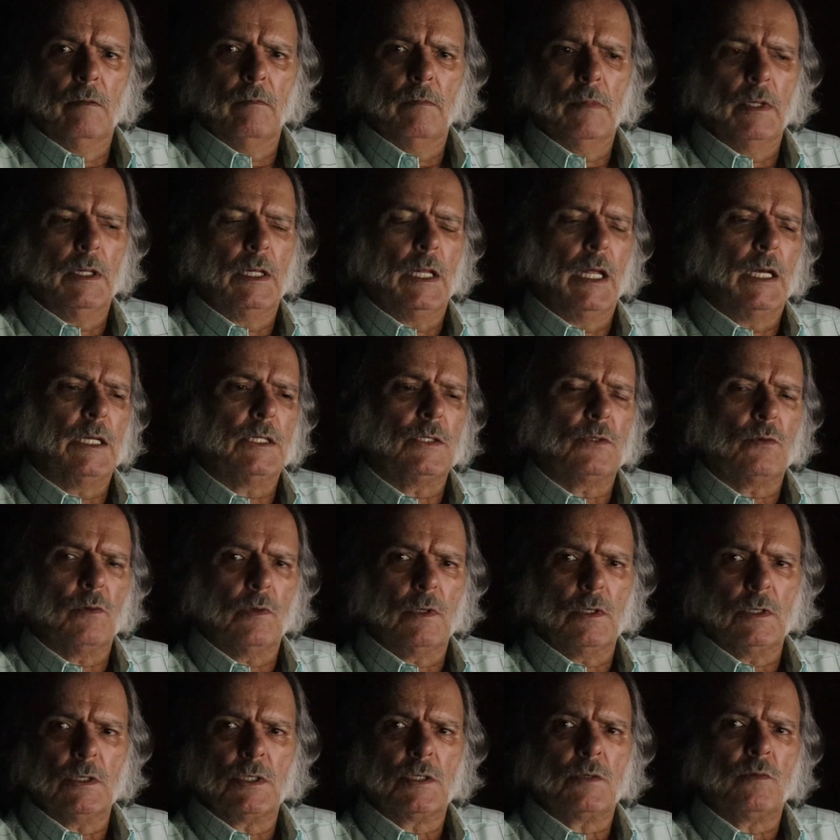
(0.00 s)
But that is
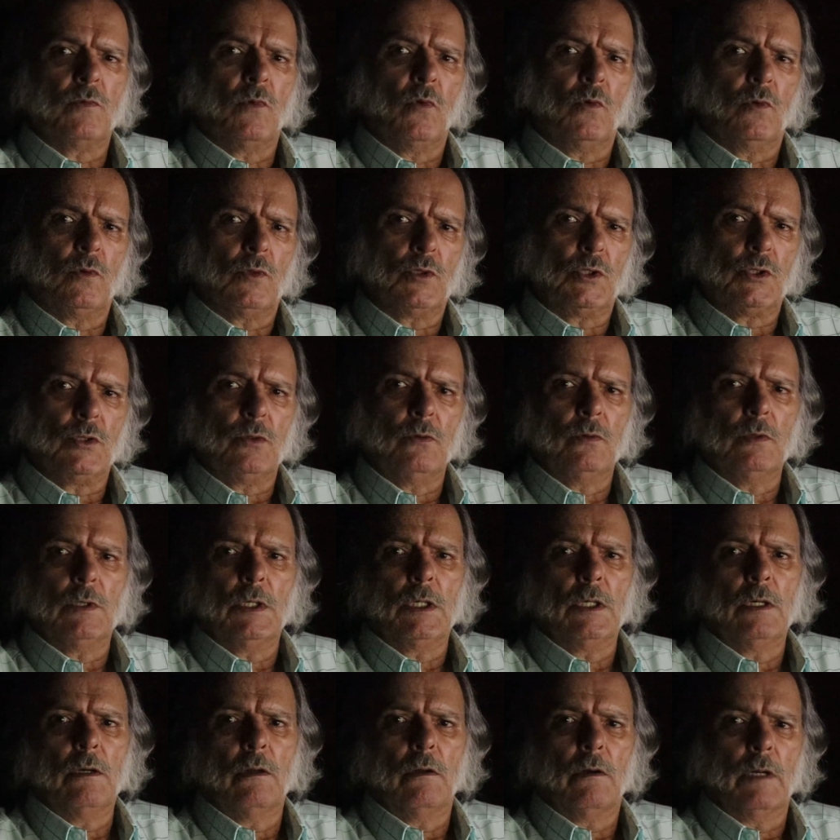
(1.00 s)
what the small
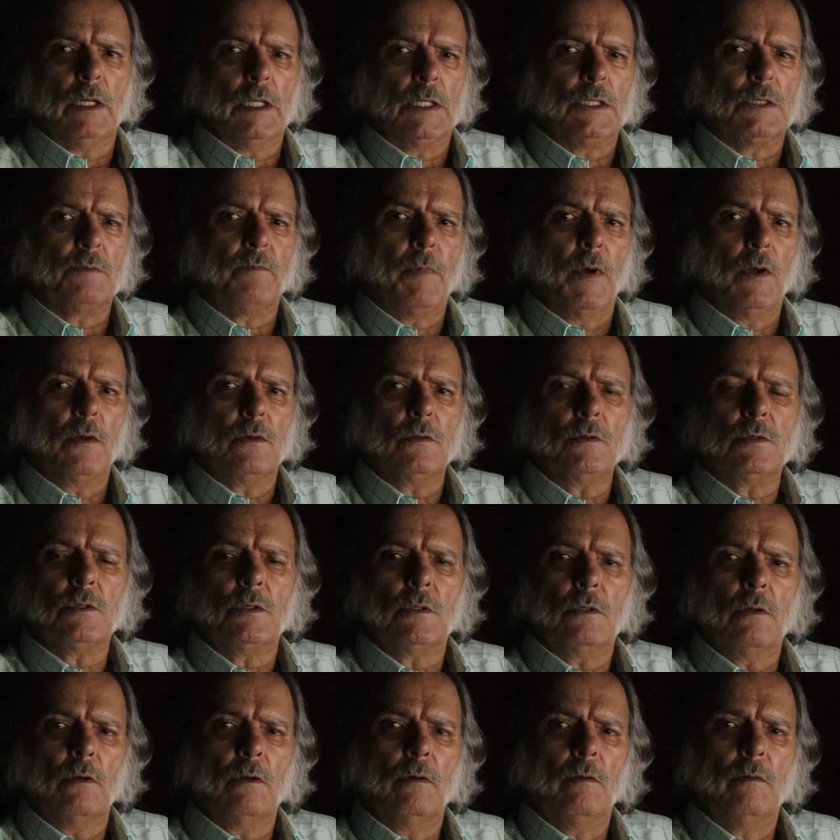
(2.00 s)
children are
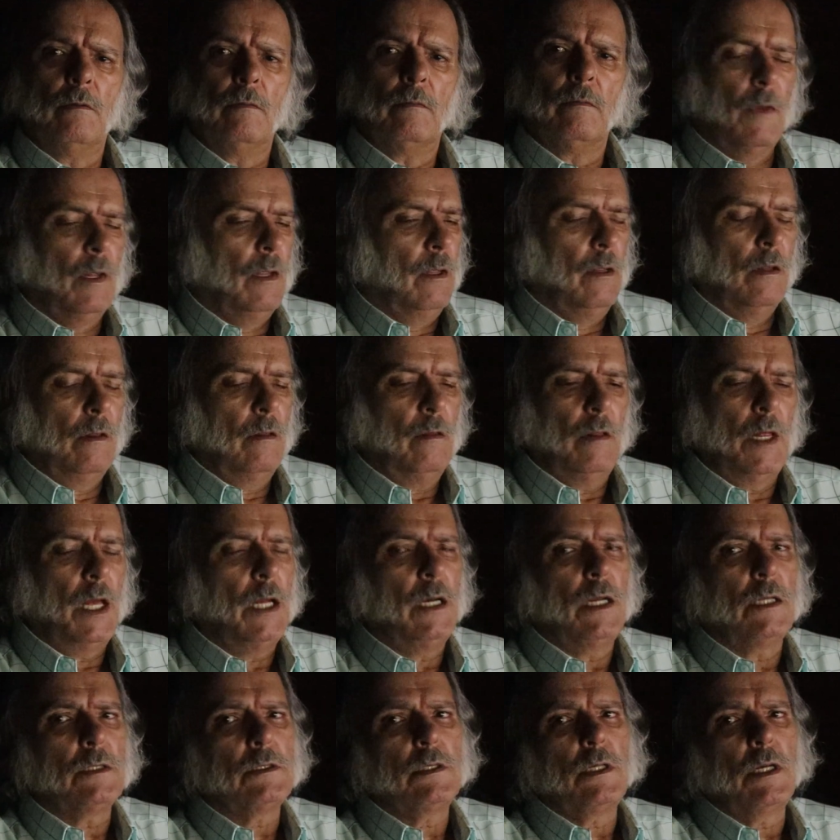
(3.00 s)
exposed to.
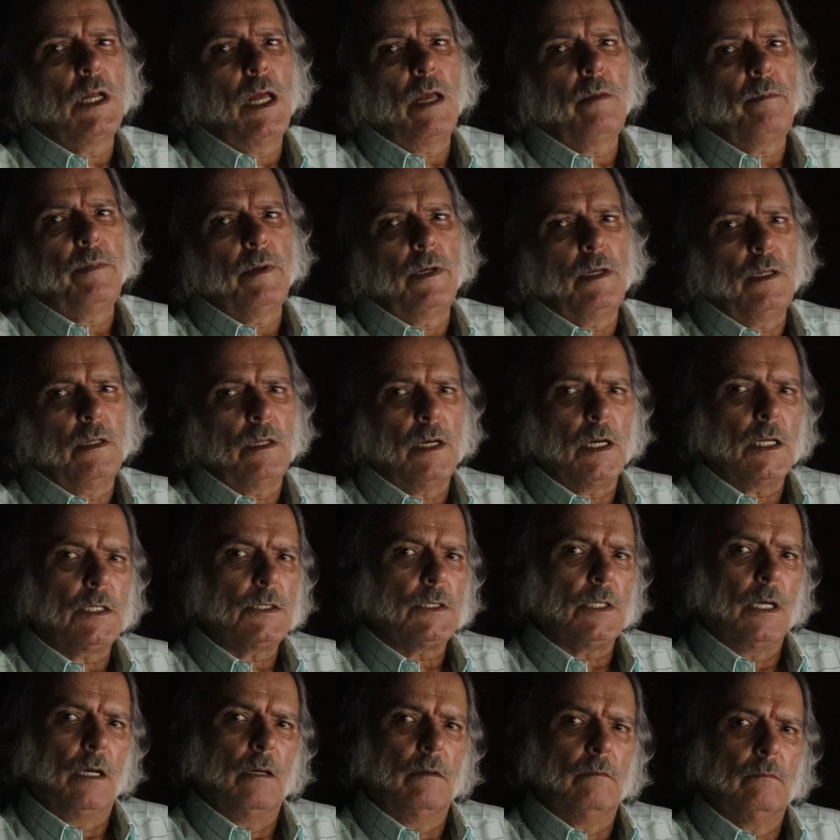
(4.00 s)
That doesn't happen in
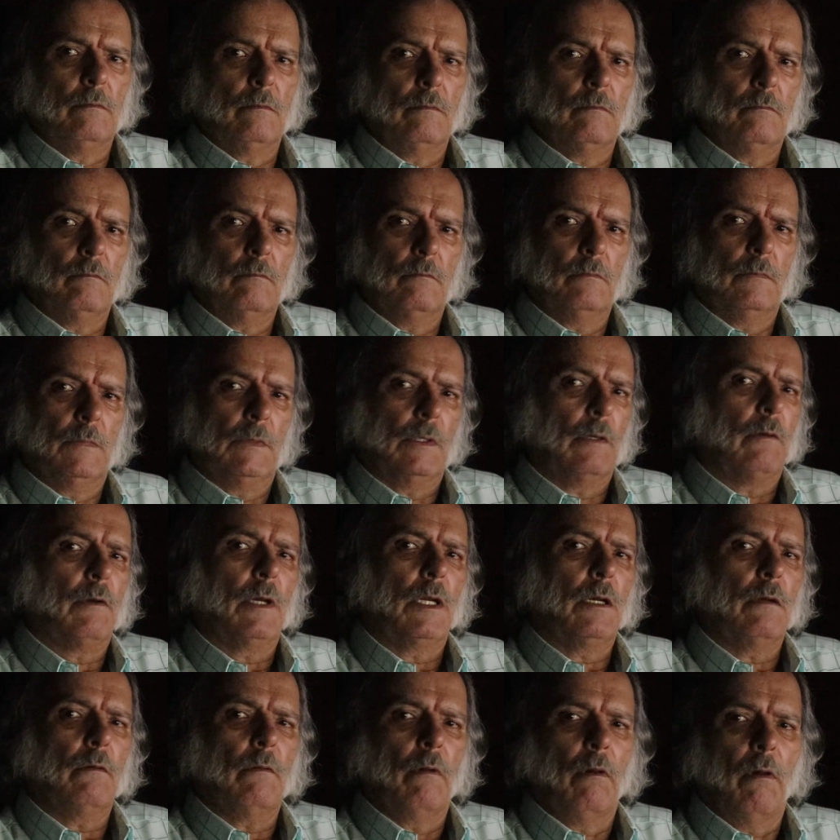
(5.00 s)
Russia, not
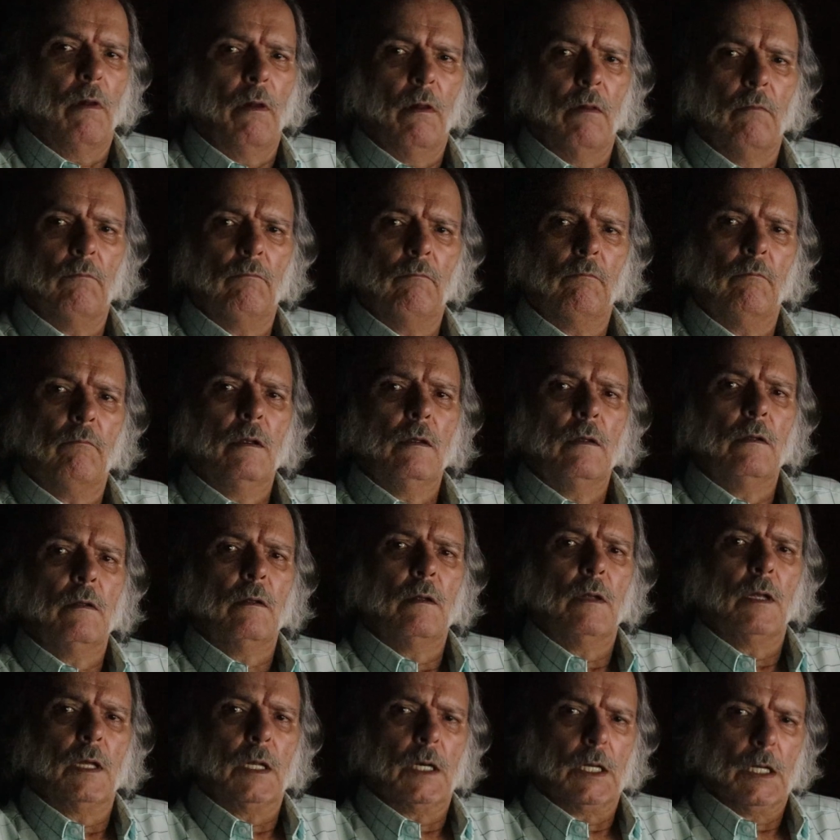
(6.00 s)
at all.
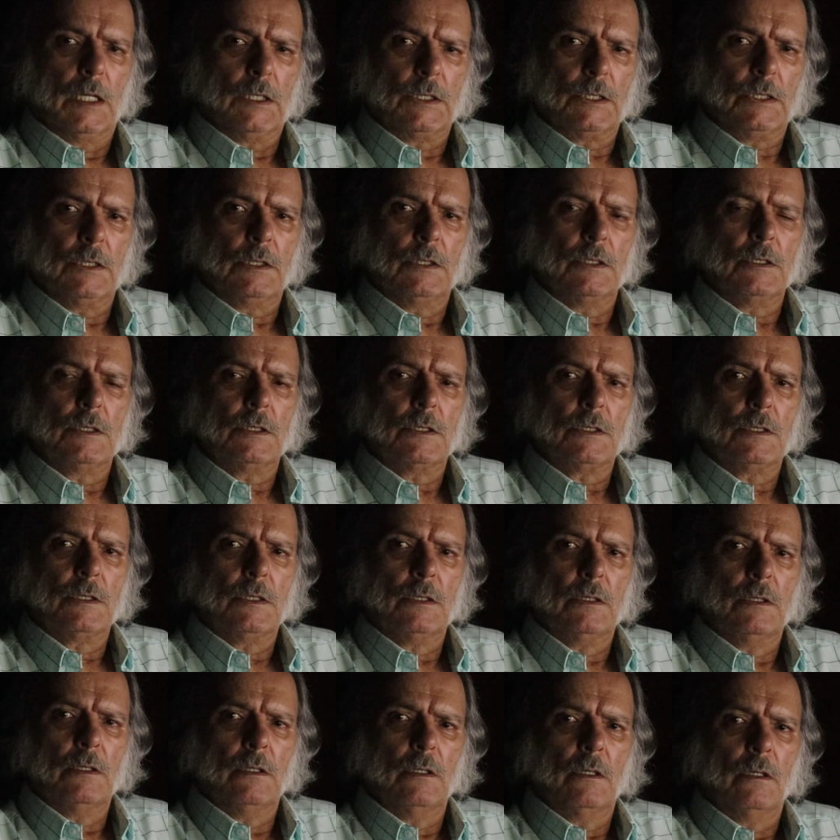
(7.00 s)
Russians
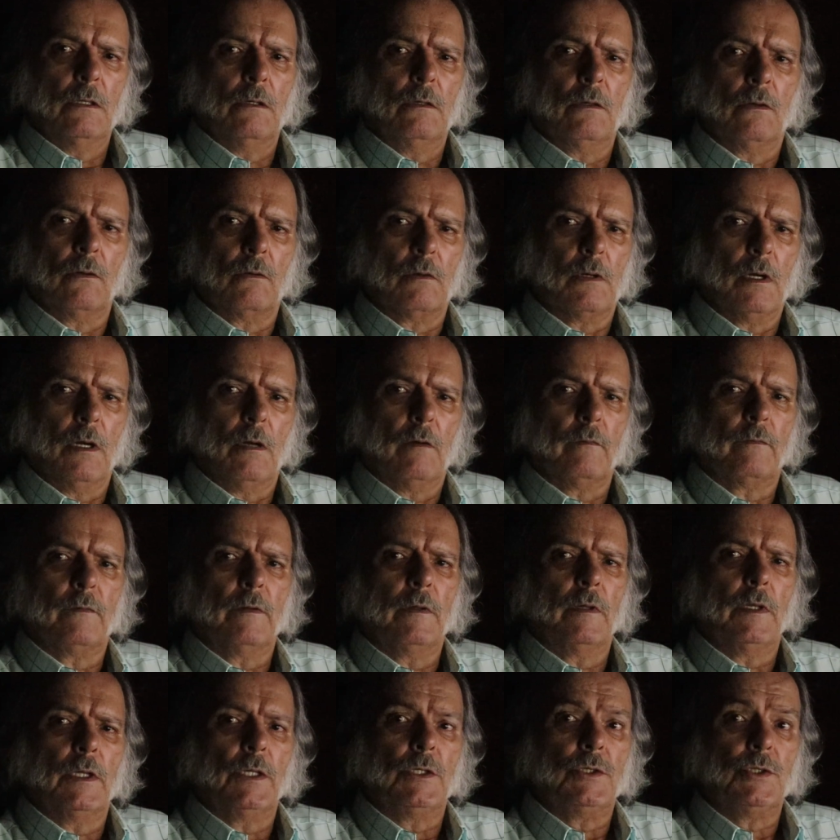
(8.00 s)
look
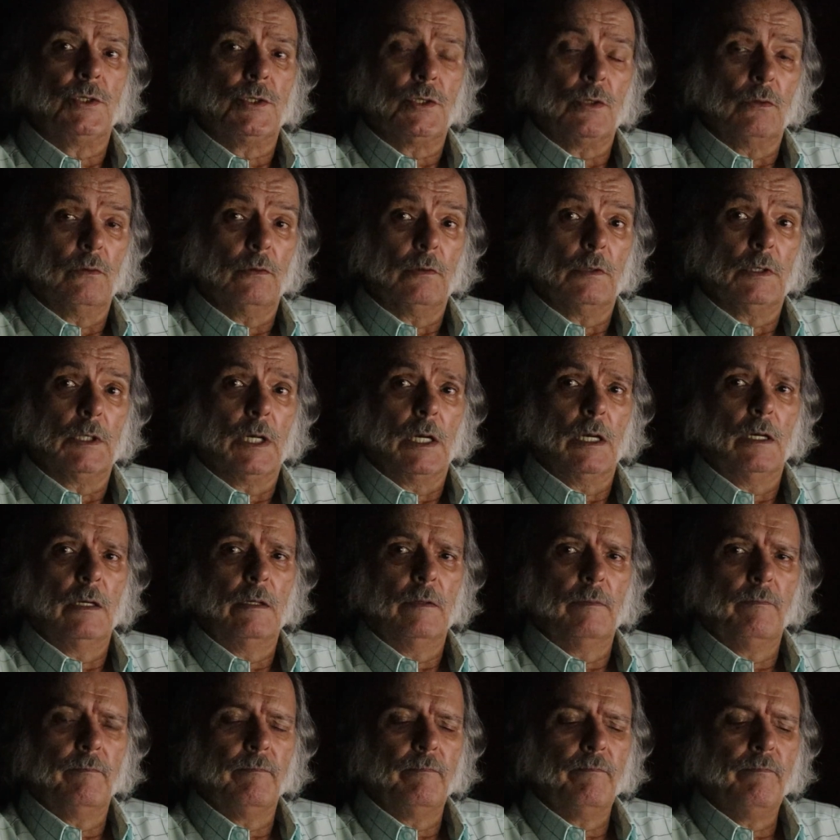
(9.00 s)
after their children,
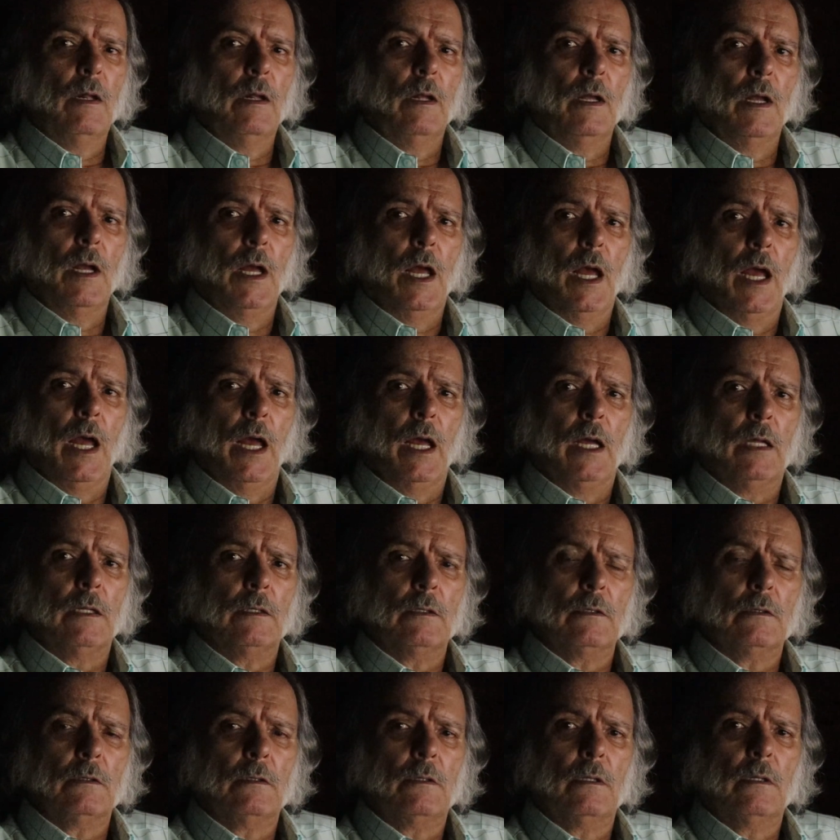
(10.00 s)

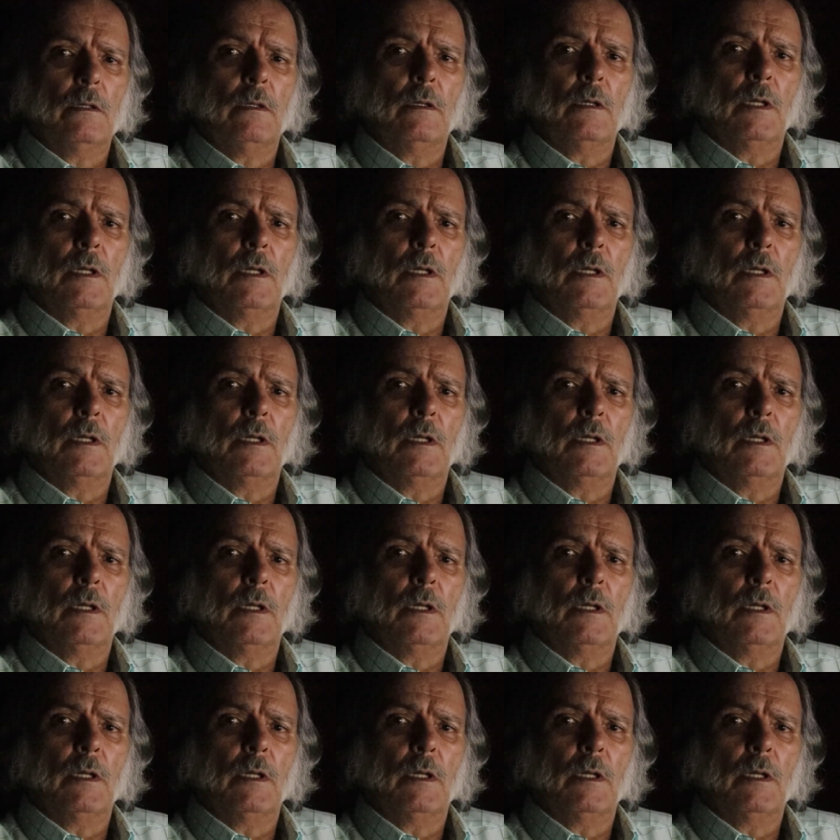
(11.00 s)
and